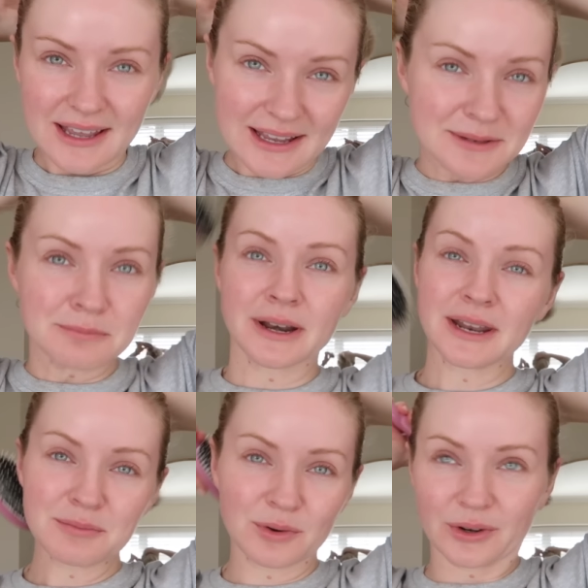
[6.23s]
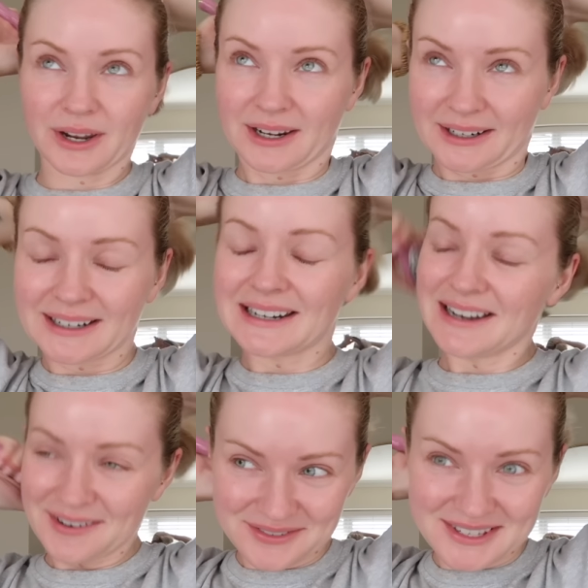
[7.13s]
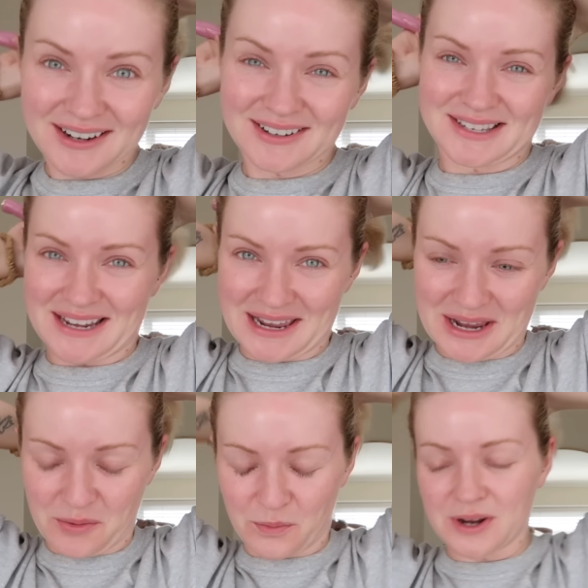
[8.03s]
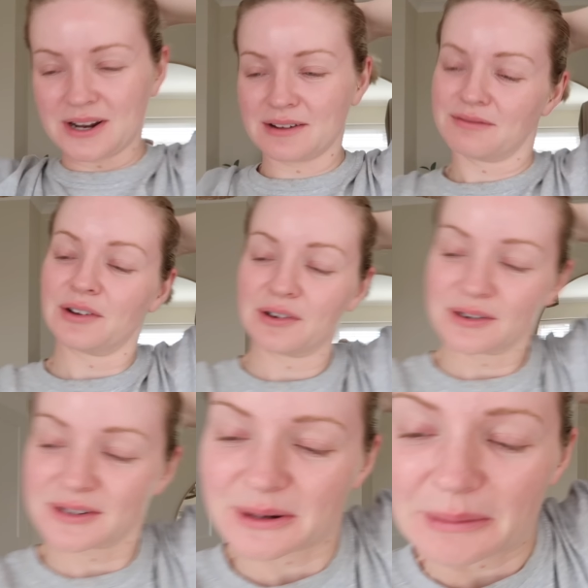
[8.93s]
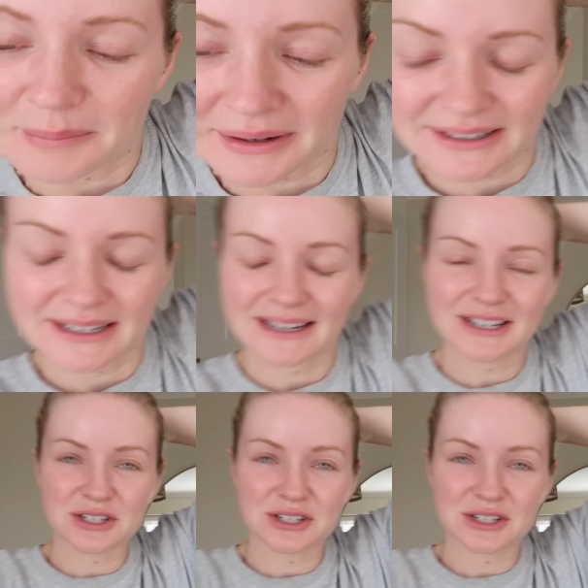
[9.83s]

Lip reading: It's Monday morning and I love starting weekly vlogs on Monday.